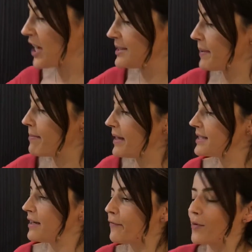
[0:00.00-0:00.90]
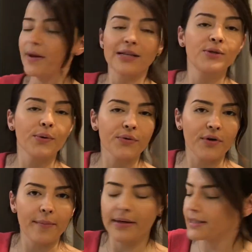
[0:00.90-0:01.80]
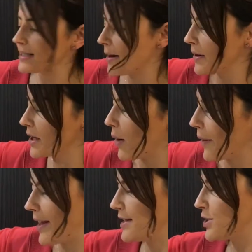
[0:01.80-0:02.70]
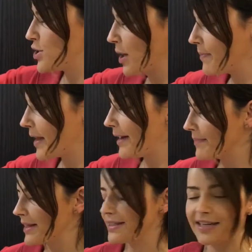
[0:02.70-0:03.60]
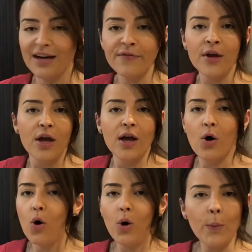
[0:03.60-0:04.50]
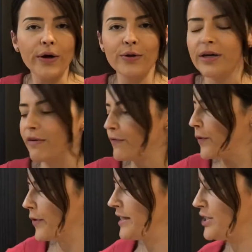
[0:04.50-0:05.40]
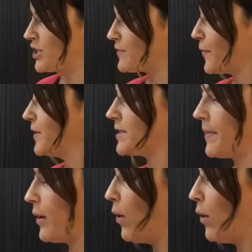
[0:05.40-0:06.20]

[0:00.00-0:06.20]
has been mixing for about 2 or 3 minutes, so I'm going to go ahead and stop that. It's enough. All we're looking for is just for it to be